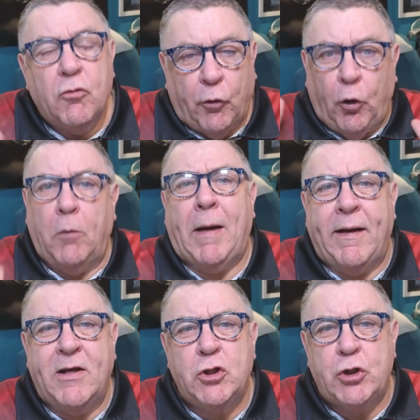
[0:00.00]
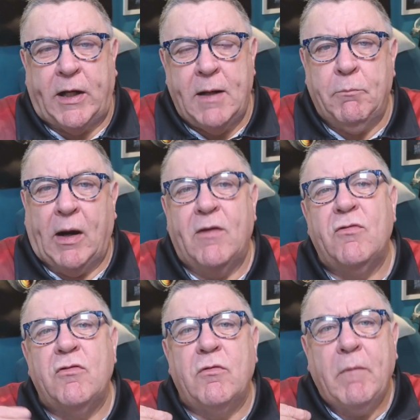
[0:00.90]
So I thought about these chicken
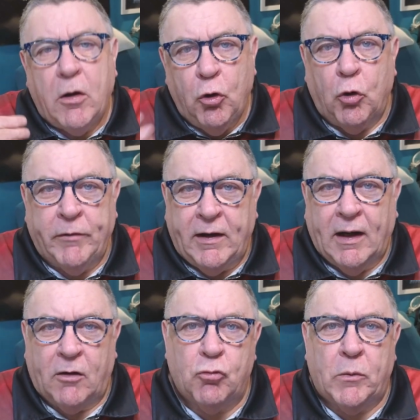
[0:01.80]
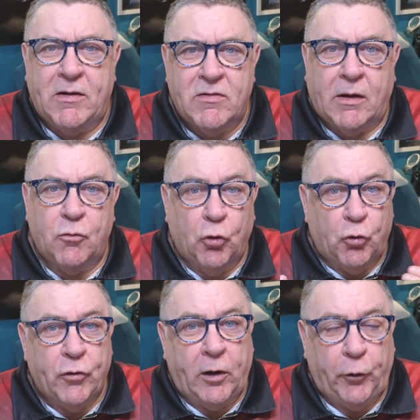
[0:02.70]
breasts covered in like a sweet and sour
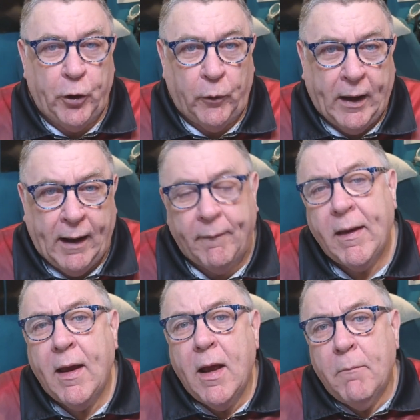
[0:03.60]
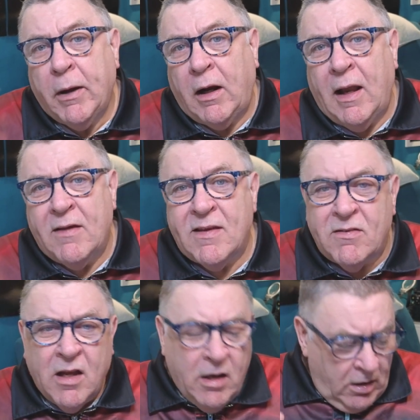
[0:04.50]
sauce, and I'll do that. But Claire
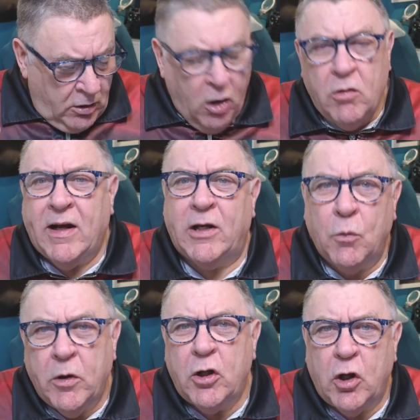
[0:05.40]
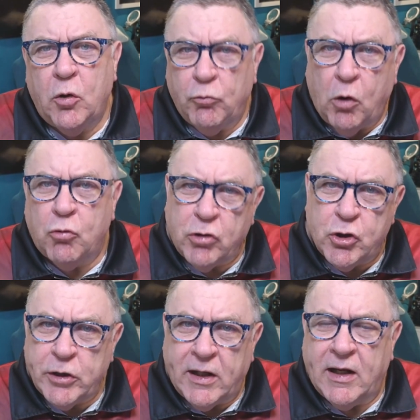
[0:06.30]
says, no, Dad, you want to do roast
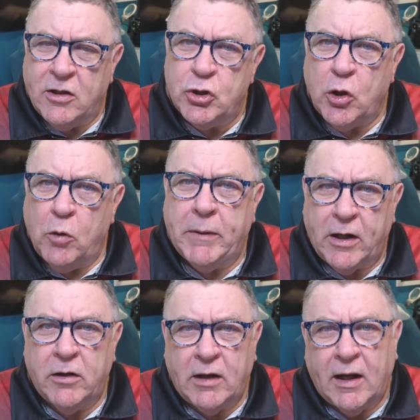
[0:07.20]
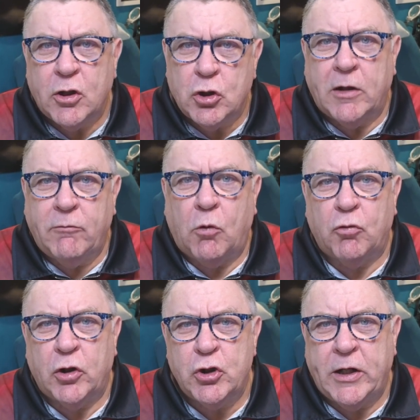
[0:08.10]
a chicken? Show them it can actually
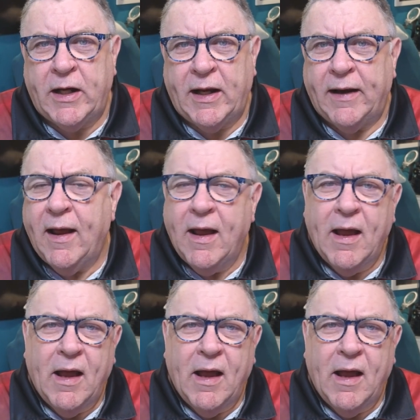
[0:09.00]
roast a chicken.